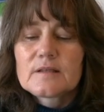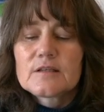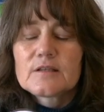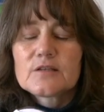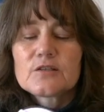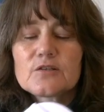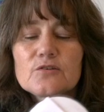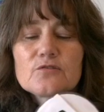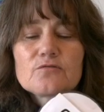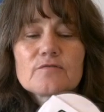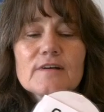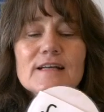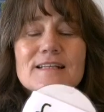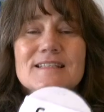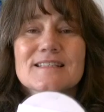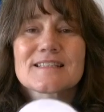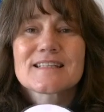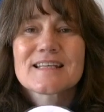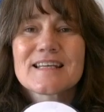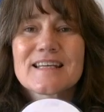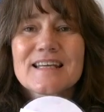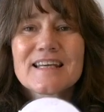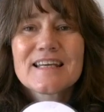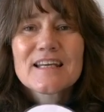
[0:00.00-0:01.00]
Are you
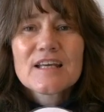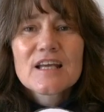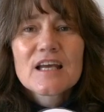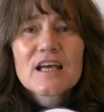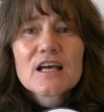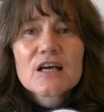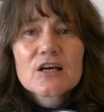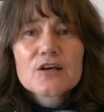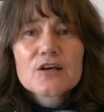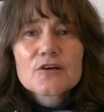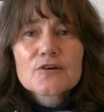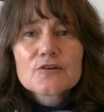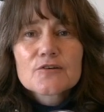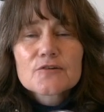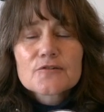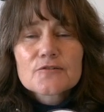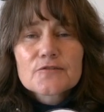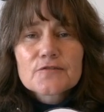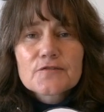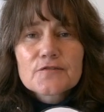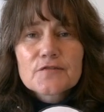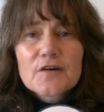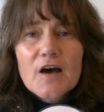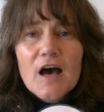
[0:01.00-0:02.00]
ready?
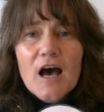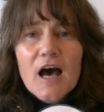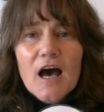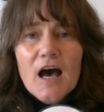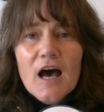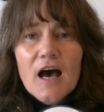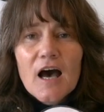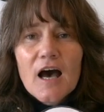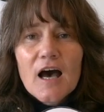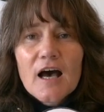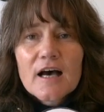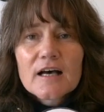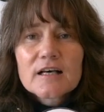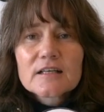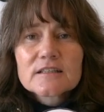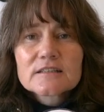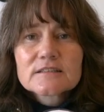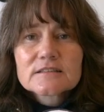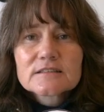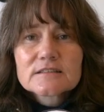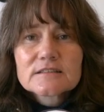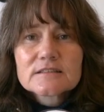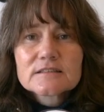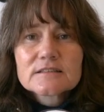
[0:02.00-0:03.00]
Uh,
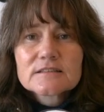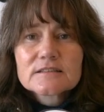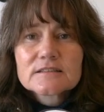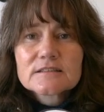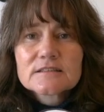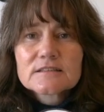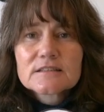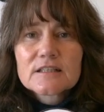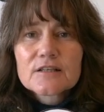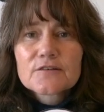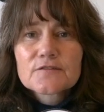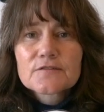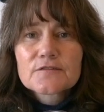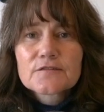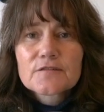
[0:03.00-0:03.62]
mm,